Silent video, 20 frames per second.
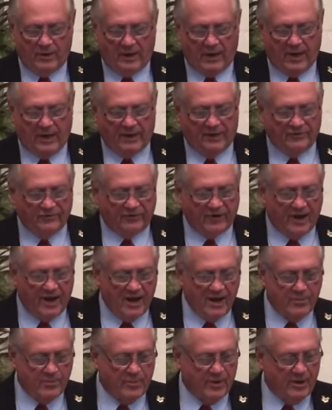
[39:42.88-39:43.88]
on his
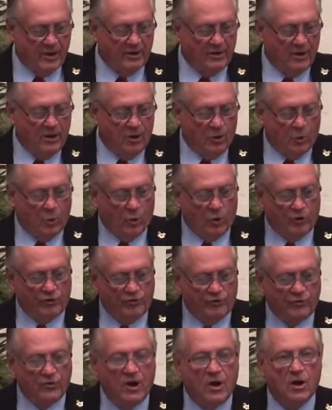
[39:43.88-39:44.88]
dying bed were
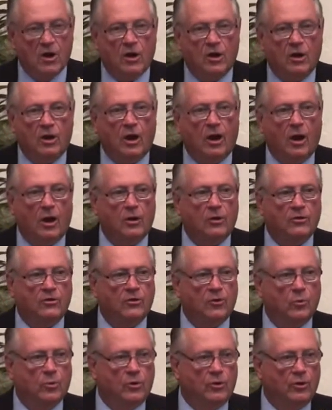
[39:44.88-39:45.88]
to conquer
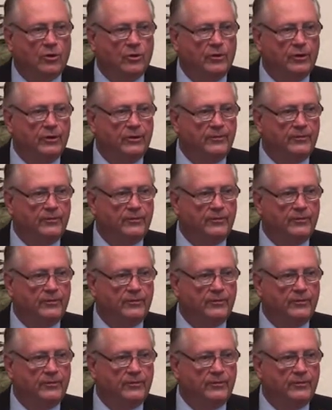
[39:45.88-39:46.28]
the world,